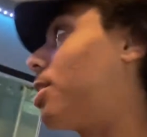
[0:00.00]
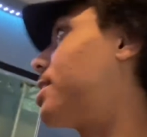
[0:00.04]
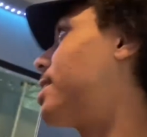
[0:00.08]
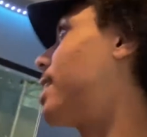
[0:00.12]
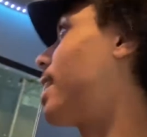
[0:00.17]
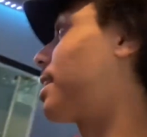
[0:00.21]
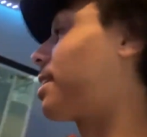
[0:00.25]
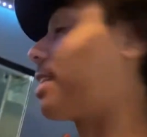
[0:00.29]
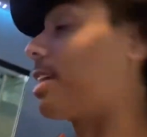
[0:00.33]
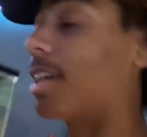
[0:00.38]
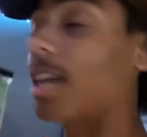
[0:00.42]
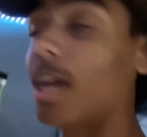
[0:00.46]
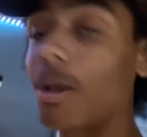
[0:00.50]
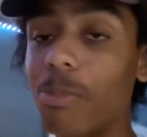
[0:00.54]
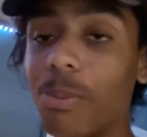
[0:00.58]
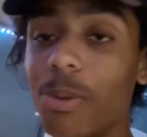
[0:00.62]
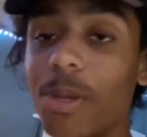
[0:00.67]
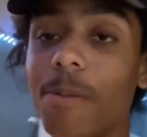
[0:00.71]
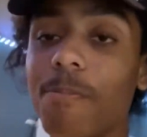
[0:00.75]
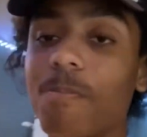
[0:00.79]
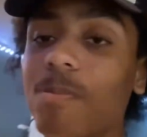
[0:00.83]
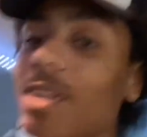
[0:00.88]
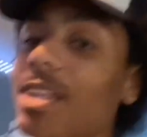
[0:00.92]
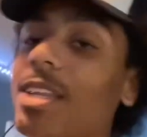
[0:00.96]
guppy,
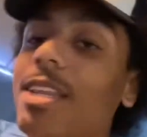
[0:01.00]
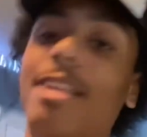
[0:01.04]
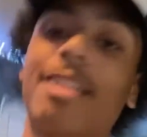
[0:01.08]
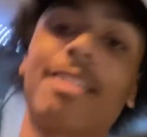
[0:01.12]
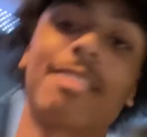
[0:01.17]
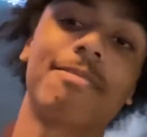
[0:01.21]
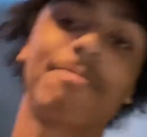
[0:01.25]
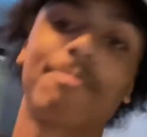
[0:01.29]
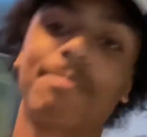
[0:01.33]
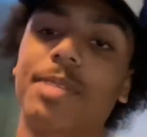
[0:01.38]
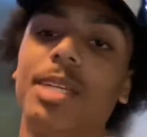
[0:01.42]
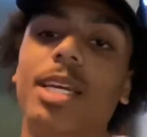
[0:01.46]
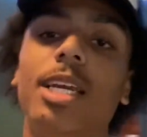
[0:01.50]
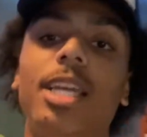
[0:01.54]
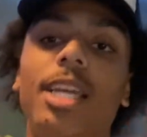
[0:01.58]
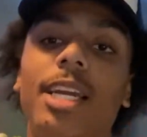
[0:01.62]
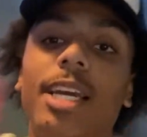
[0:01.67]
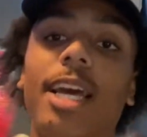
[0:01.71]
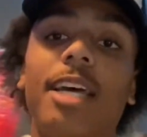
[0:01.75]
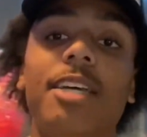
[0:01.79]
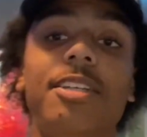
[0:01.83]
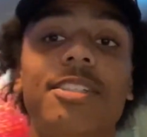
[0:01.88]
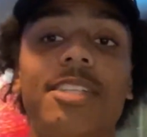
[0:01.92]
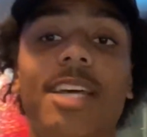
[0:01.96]
and then
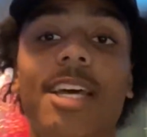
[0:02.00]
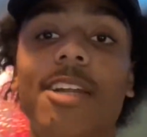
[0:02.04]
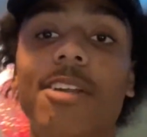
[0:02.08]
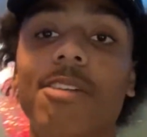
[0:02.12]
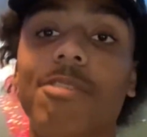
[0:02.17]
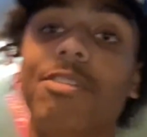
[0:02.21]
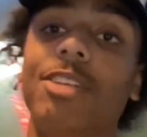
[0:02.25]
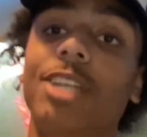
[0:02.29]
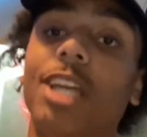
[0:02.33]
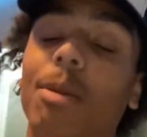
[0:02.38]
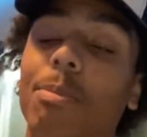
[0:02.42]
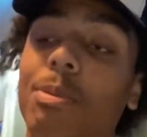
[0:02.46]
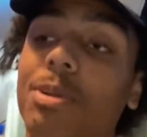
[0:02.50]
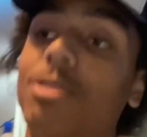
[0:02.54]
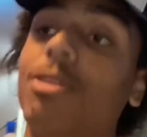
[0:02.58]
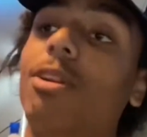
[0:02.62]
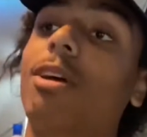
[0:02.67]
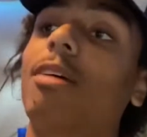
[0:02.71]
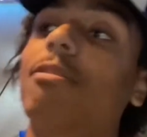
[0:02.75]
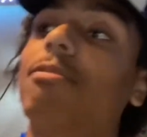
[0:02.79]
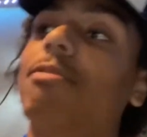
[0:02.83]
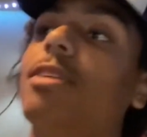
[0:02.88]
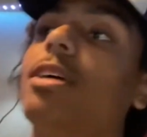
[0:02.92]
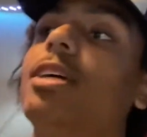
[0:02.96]
that's the end of the guppy's
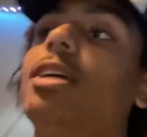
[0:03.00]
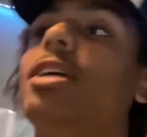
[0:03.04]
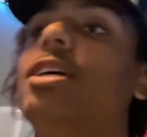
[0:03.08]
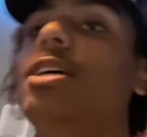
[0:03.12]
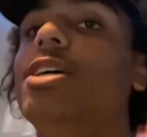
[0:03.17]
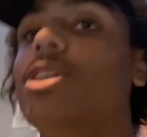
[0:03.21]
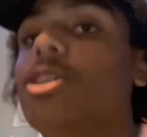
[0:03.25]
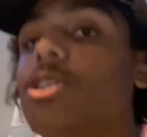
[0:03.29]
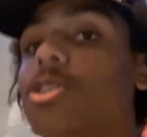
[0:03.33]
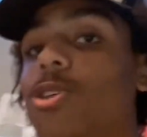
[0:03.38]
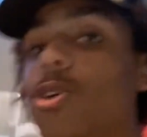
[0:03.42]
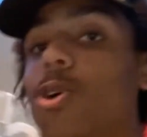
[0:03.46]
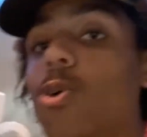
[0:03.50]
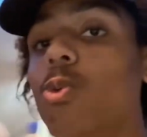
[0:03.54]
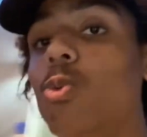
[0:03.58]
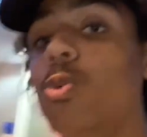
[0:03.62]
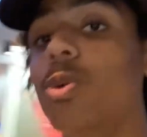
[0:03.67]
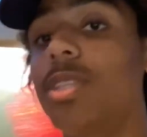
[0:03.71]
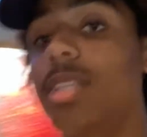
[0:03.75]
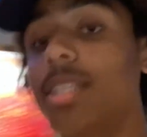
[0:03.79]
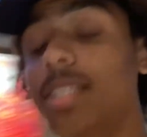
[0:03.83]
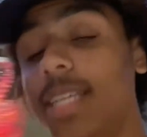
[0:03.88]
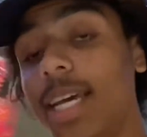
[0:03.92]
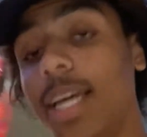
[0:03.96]
life. So with
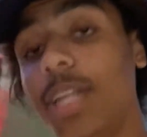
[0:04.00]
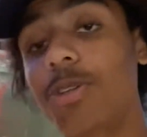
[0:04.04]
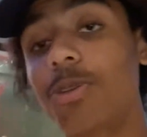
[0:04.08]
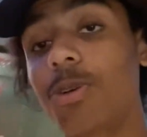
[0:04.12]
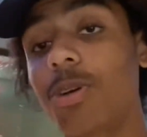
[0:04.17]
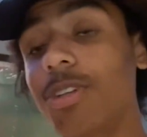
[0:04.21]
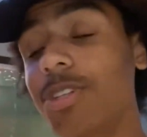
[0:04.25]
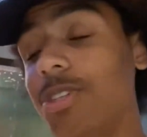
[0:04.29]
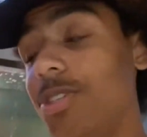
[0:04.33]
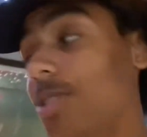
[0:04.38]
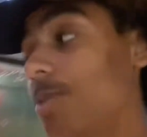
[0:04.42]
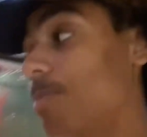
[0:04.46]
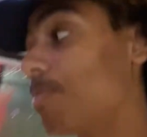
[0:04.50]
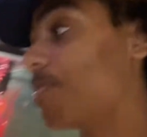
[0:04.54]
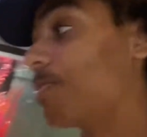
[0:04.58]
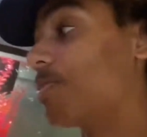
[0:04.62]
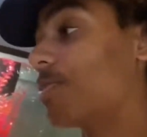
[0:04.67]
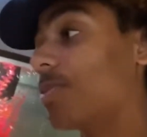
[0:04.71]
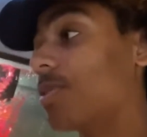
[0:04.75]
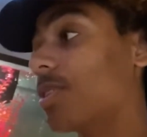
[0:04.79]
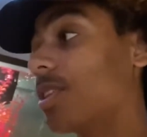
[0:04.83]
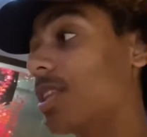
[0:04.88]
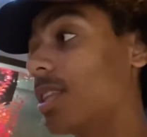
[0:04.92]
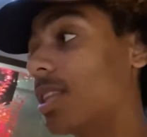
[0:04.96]
the tetras,
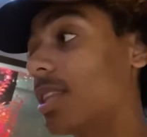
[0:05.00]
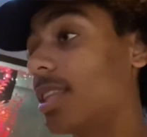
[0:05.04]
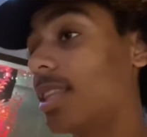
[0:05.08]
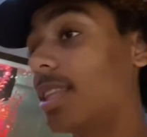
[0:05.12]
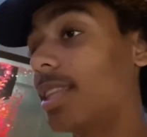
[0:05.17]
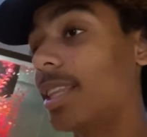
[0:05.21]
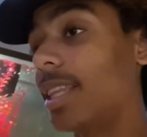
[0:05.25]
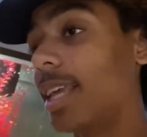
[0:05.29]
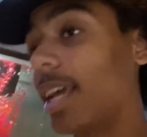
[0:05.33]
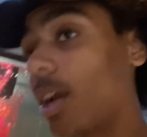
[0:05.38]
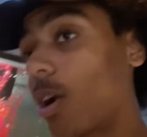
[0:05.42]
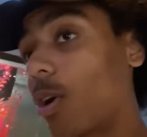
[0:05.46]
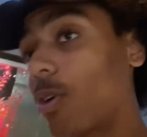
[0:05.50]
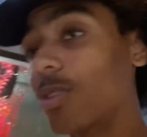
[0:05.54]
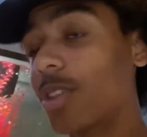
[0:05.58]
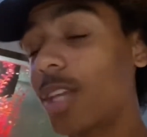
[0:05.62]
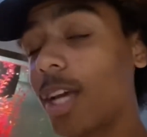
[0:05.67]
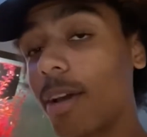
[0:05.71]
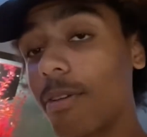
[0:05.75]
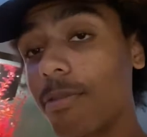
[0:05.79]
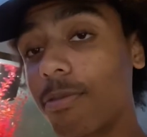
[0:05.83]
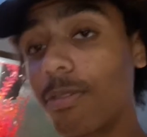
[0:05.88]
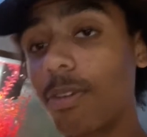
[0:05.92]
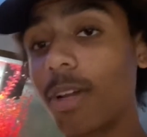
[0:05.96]
they aren't
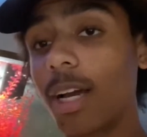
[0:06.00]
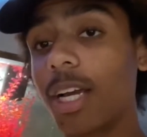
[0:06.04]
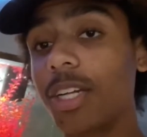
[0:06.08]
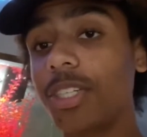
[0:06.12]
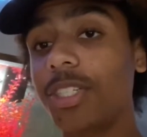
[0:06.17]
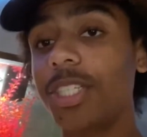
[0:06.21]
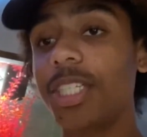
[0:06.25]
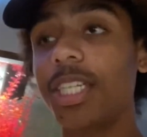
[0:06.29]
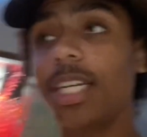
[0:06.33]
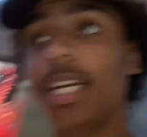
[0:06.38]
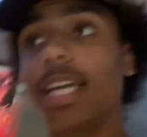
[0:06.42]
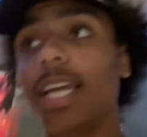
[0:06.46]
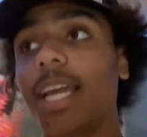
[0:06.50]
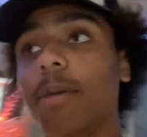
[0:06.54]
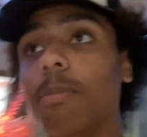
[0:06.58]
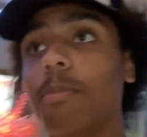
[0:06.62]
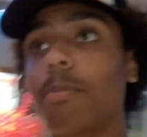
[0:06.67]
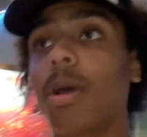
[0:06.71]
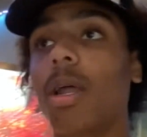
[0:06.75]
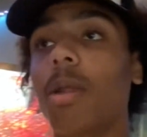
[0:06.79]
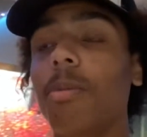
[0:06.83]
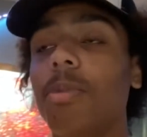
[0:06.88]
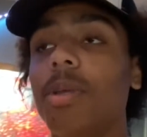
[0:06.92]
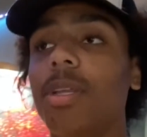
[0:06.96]
that flashy,
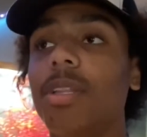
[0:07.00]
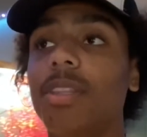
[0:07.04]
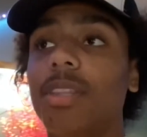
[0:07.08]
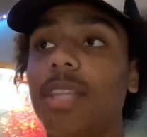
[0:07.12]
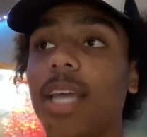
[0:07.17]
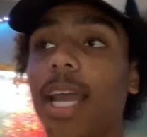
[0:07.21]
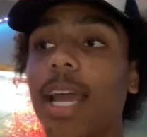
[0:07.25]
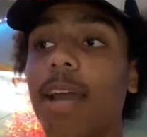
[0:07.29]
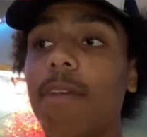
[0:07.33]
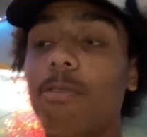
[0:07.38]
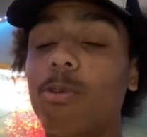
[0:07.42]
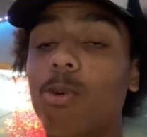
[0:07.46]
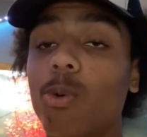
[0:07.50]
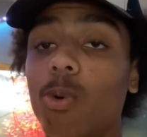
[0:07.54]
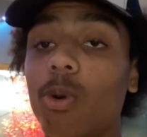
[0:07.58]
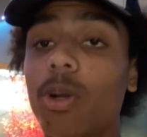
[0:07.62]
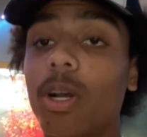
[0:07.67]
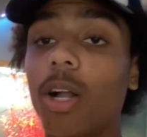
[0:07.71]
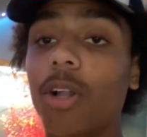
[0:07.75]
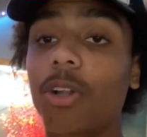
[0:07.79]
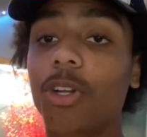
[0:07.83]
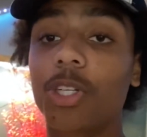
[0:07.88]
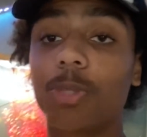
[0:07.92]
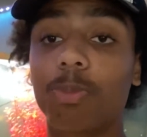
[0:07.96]
but I mean, they have cool
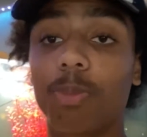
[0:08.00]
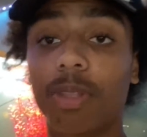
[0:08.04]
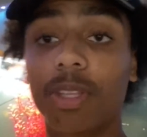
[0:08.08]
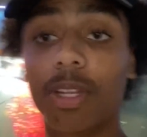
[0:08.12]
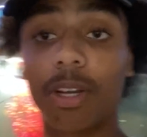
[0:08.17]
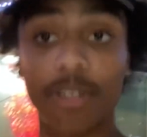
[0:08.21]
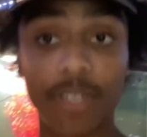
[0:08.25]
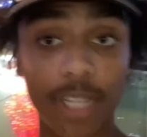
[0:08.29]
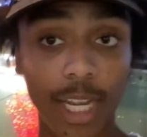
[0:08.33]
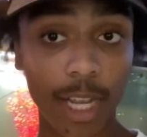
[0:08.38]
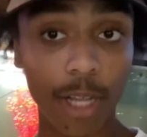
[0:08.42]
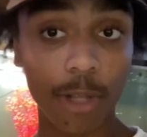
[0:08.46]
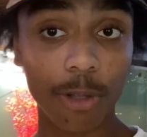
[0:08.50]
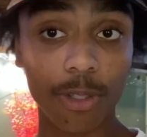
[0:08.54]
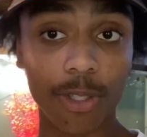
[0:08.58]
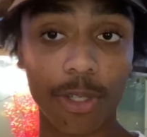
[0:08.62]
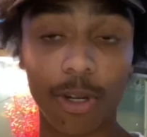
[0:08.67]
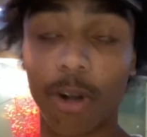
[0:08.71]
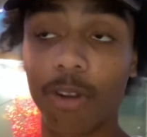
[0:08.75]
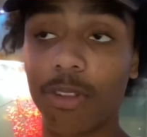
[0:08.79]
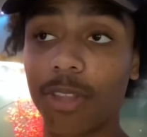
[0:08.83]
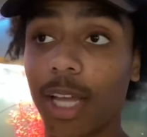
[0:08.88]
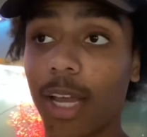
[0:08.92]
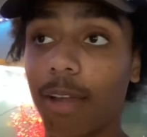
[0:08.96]
colors, but their tails
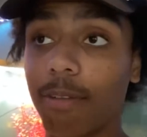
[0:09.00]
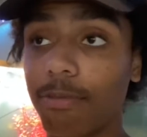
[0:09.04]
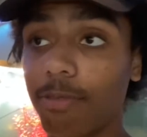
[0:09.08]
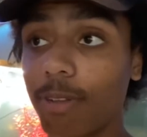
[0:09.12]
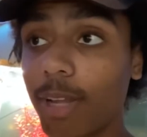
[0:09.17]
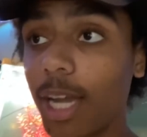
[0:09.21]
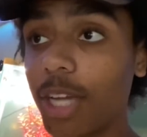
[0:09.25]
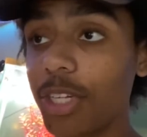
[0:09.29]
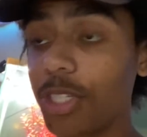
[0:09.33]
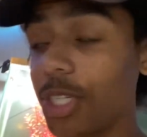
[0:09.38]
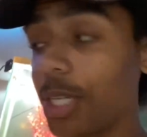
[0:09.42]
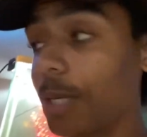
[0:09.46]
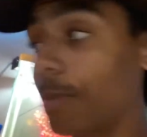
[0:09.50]
aren't that flashy.